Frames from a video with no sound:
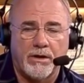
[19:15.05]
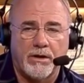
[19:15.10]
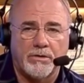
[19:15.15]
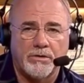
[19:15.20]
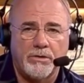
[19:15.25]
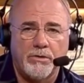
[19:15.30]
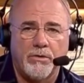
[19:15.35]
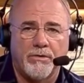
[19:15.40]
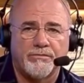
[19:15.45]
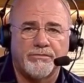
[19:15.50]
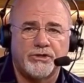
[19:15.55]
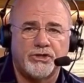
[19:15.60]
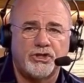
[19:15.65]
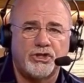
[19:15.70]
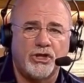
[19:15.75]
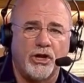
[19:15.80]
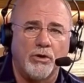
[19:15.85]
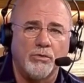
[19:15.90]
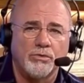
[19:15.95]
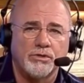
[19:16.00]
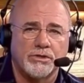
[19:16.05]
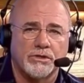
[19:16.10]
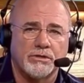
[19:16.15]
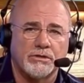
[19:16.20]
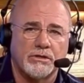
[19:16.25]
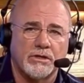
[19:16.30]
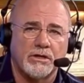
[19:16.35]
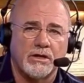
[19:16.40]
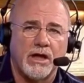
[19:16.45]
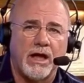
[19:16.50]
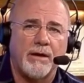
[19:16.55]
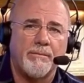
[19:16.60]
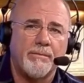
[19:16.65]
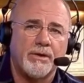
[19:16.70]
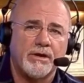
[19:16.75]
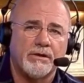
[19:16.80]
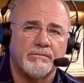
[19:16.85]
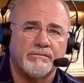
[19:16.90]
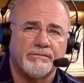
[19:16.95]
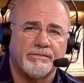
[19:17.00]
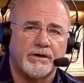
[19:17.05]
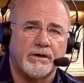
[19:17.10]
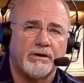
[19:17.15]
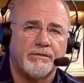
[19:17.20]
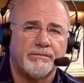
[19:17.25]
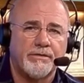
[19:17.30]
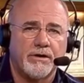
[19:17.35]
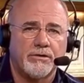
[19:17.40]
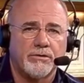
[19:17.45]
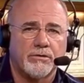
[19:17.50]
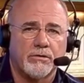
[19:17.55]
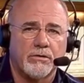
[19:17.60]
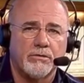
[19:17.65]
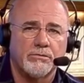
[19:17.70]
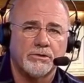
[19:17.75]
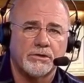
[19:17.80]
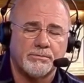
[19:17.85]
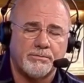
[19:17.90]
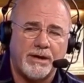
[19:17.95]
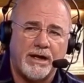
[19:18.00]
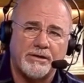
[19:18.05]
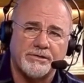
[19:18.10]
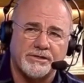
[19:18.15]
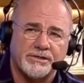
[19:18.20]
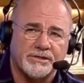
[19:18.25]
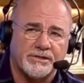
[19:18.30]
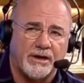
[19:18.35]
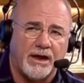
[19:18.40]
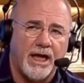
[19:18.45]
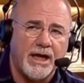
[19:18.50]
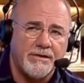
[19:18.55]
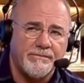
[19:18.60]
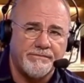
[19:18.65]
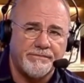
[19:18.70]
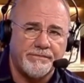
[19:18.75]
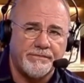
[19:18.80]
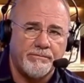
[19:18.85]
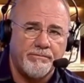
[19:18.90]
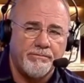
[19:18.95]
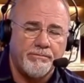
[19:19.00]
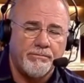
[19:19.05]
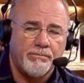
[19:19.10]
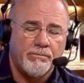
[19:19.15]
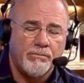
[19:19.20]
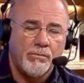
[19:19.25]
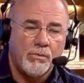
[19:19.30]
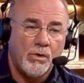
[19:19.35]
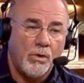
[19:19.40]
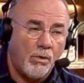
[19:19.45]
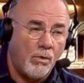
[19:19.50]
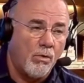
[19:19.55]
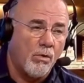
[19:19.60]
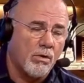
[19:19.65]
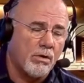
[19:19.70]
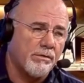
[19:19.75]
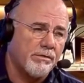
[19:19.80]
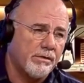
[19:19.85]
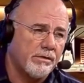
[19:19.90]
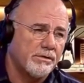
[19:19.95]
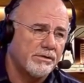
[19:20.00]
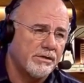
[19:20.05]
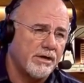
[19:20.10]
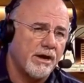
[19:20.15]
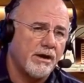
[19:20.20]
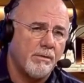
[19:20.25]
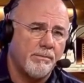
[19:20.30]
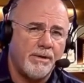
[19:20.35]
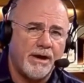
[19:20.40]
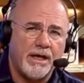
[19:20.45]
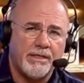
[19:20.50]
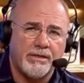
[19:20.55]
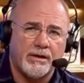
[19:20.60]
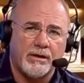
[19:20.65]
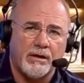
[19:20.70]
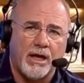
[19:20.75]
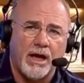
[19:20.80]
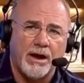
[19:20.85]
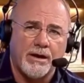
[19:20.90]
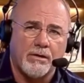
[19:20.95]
You have chosen to not be involved in your own spouse's life, or they're a psychopathic liar.